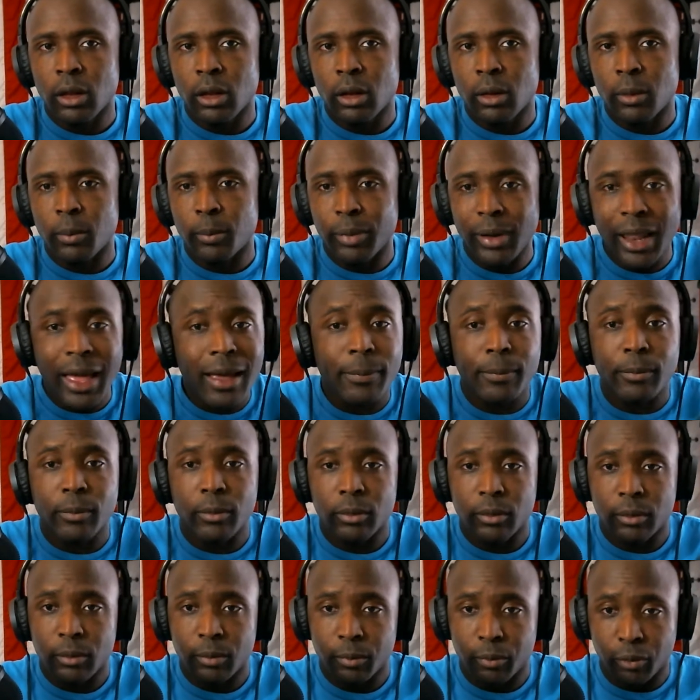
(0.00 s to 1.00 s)
black
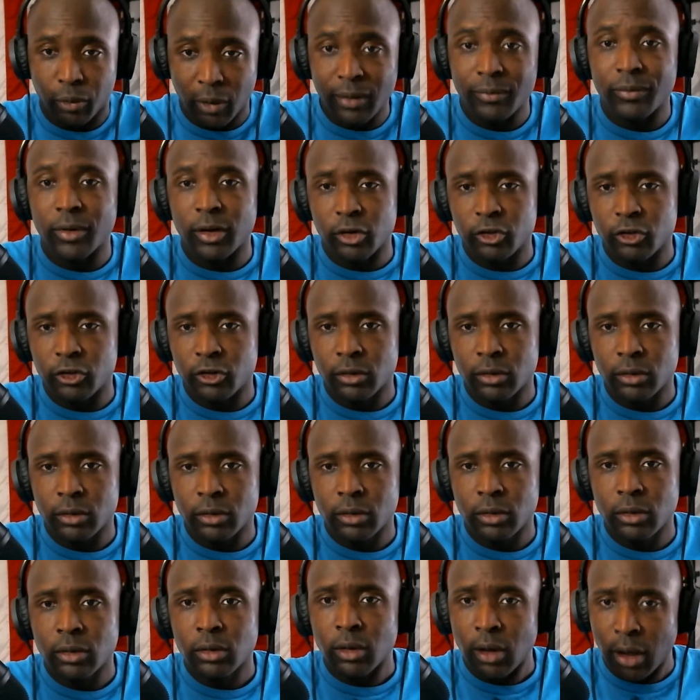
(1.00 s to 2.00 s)
privilege
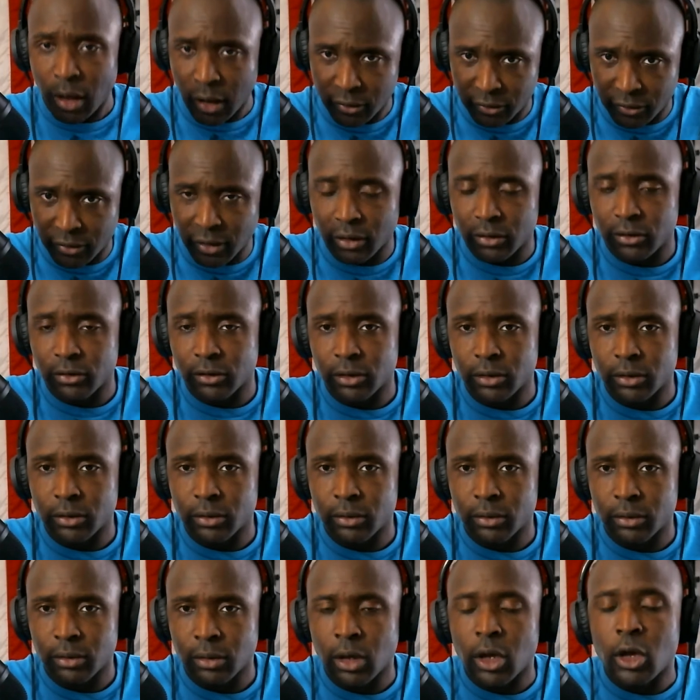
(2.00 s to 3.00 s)
exists.
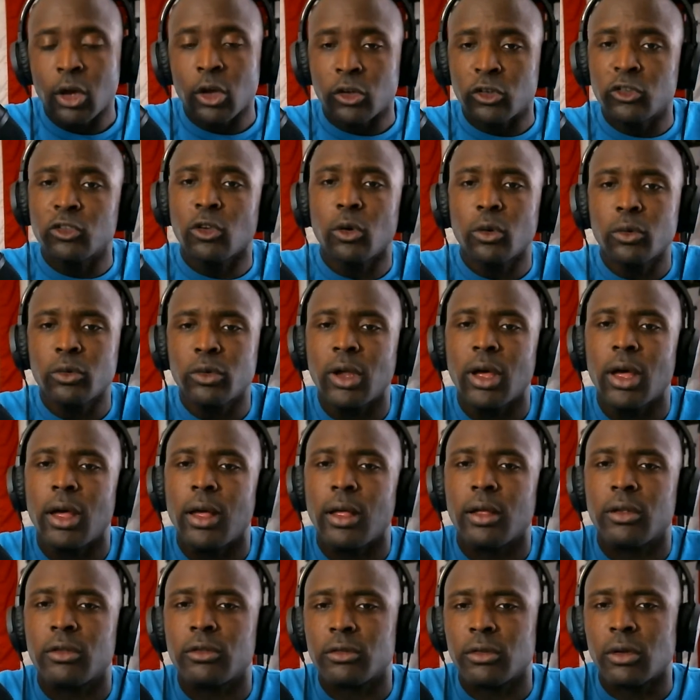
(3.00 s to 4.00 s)
So
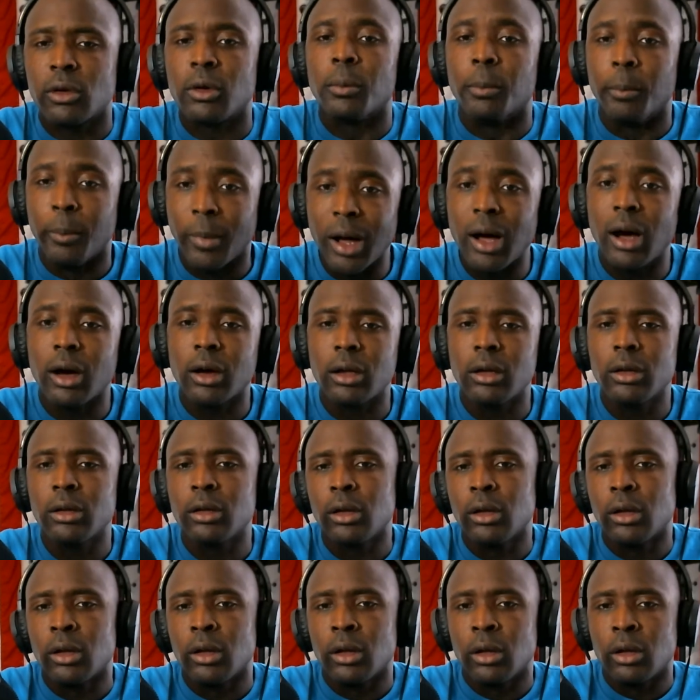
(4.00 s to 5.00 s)
does Hmong
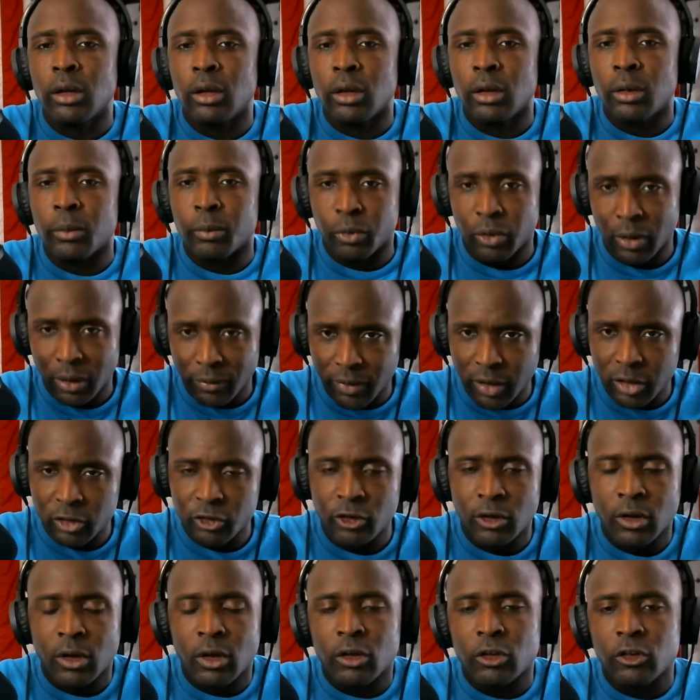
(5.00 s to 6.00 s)

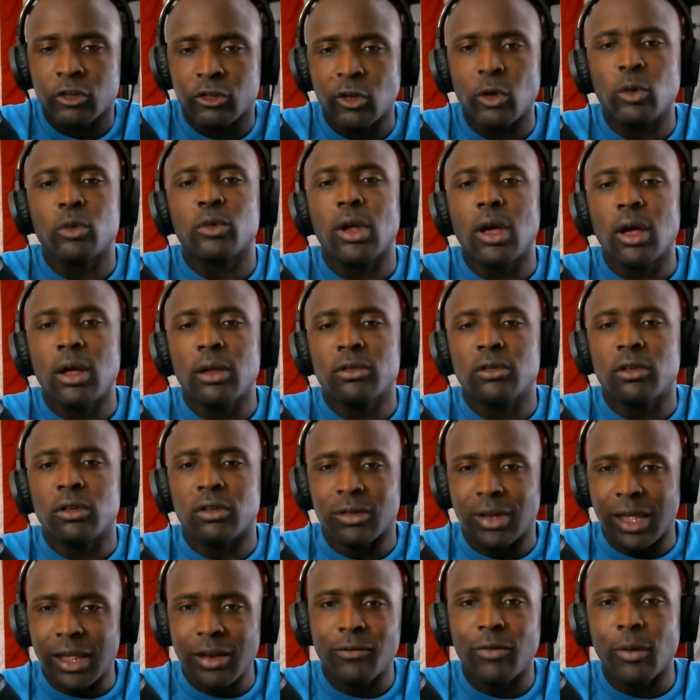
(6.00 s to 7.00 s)
privilege. So does
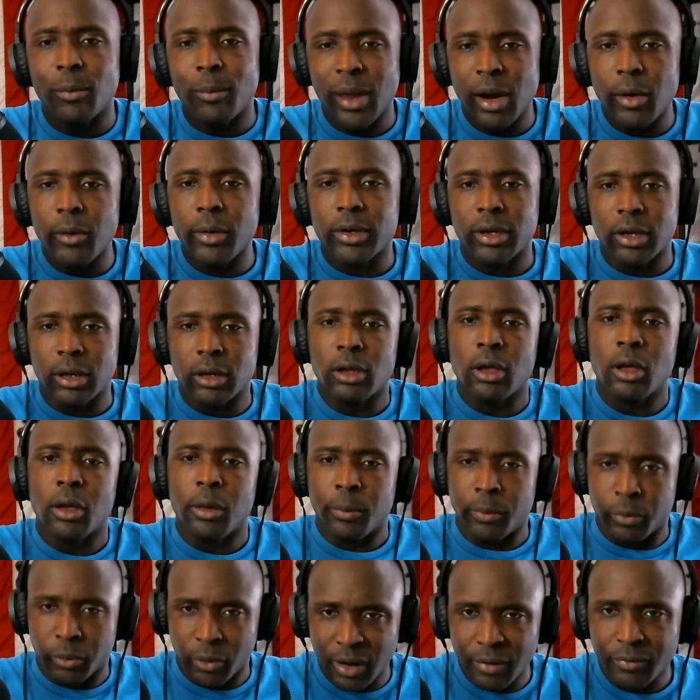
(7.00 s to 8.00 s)
Native American
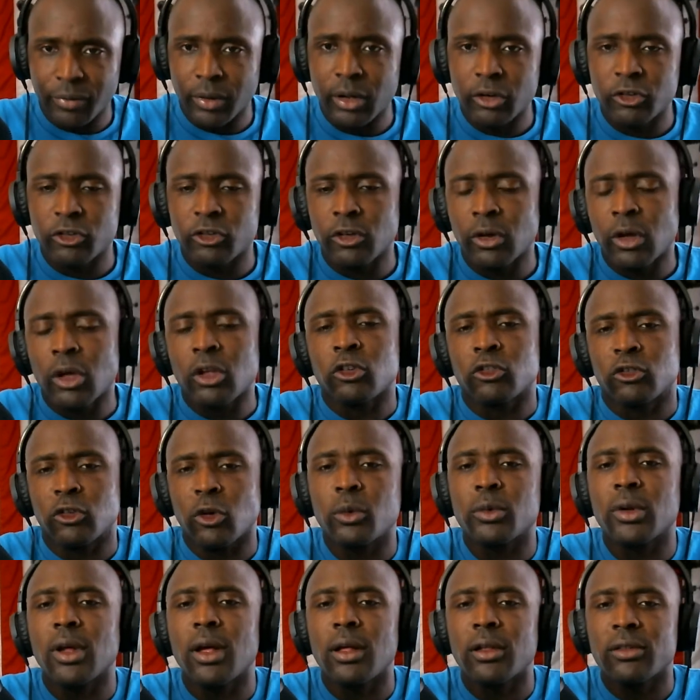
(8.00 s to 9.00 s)
privilege.
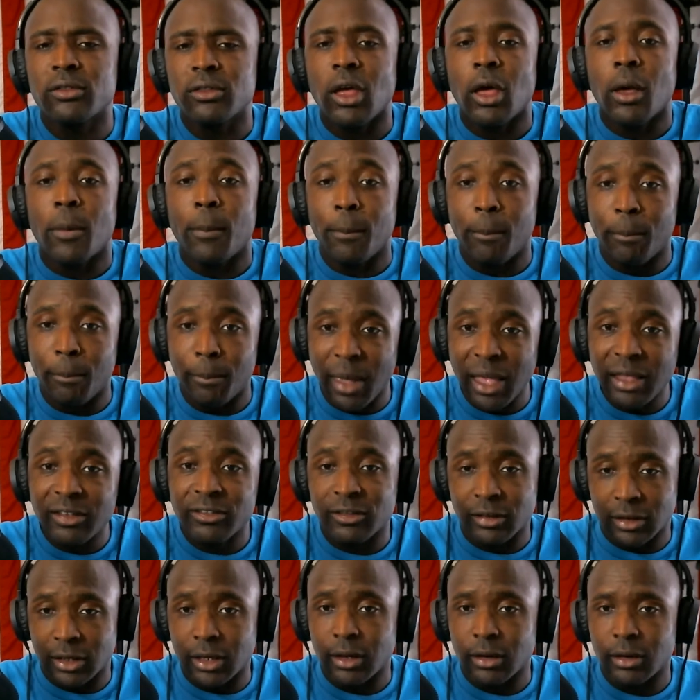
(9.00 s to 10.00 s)
So does
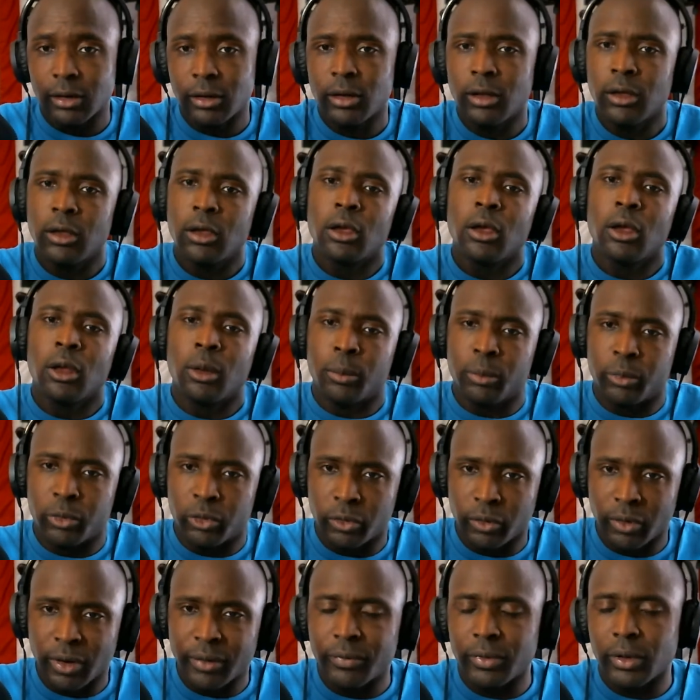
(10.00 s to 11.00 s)
Mexican
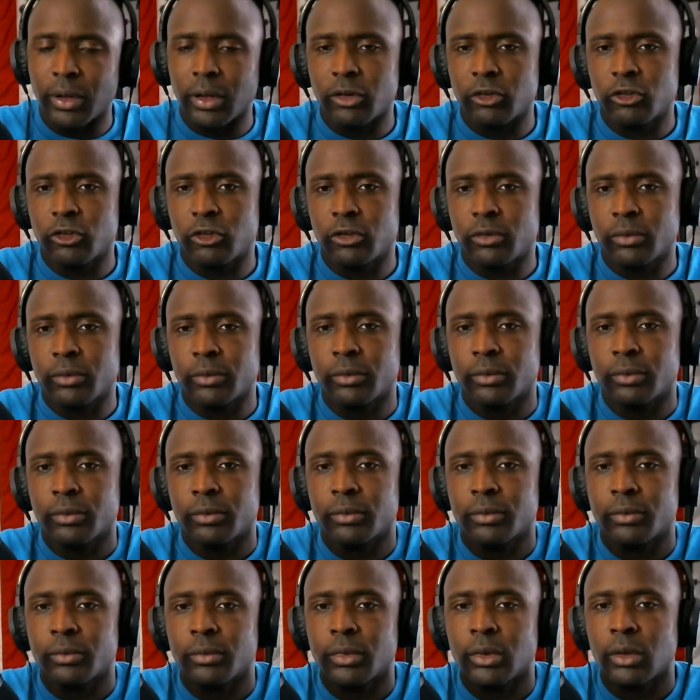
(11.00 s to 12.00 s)
privilege.
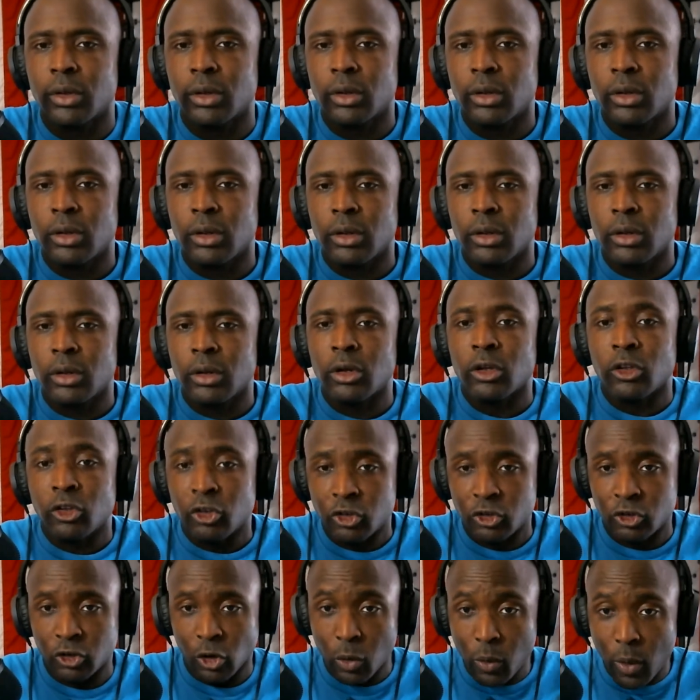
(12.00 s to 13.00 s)

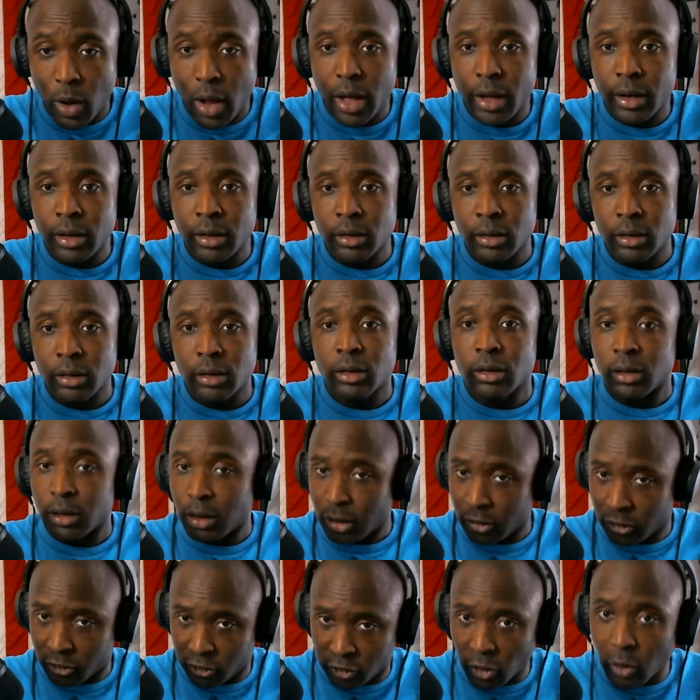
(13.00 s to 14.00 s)
So on
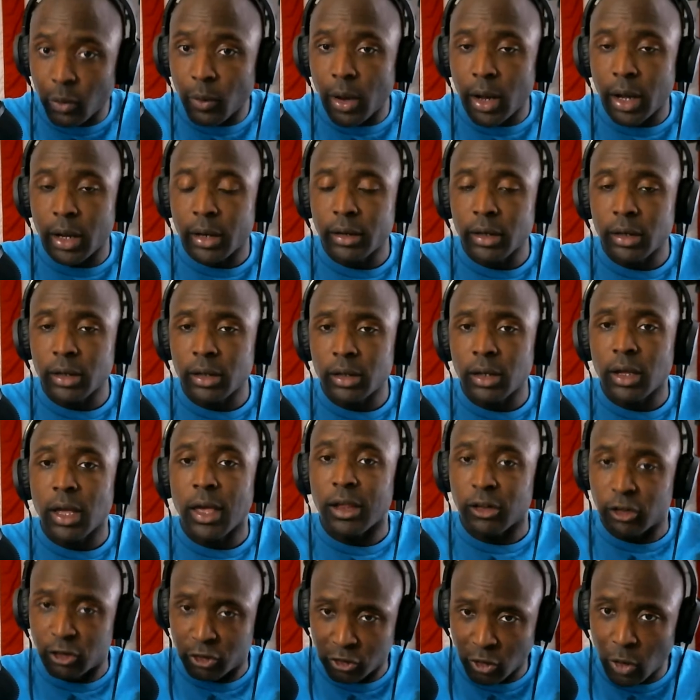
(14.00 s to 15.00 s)
and so on
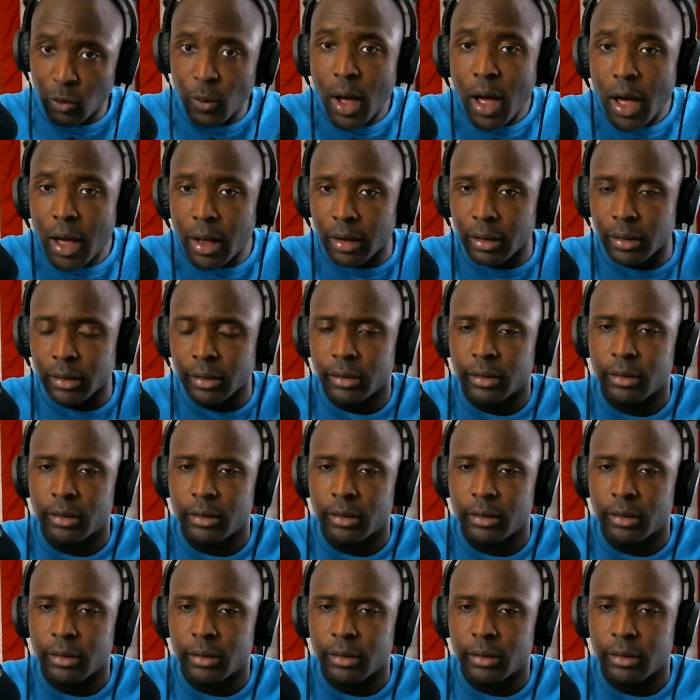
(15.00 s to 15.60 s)
and so on.